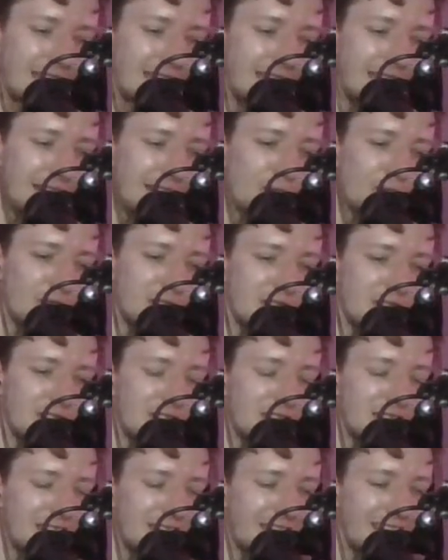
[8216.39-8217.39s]

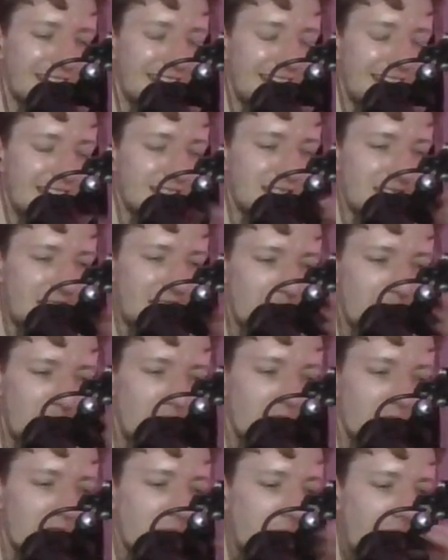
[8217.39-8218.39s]
it's a
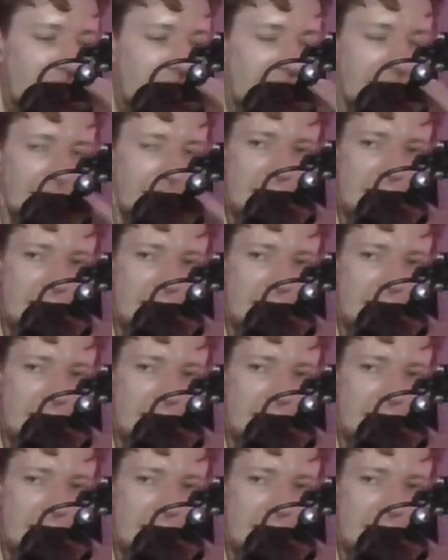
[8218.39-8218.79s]
book by.